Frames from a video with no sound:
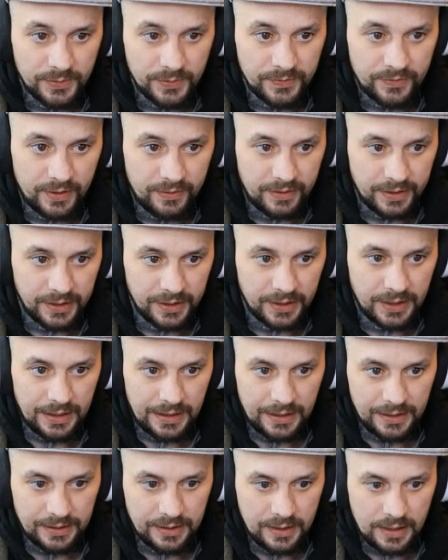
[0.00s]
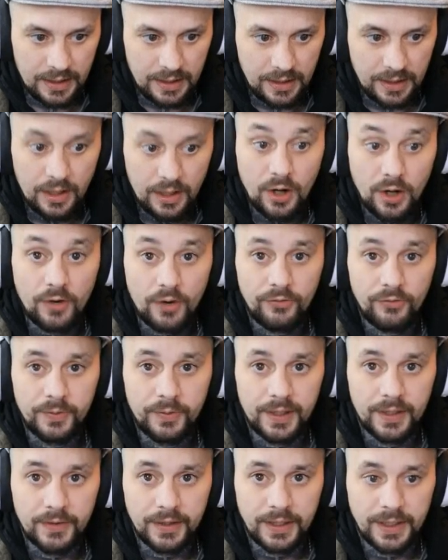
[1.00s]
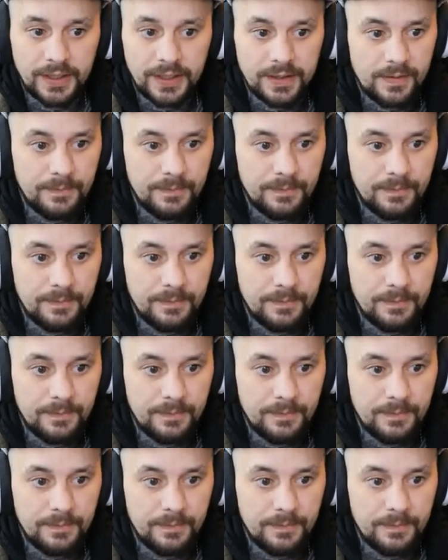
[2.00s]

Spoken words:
got rid of that, and off we go again.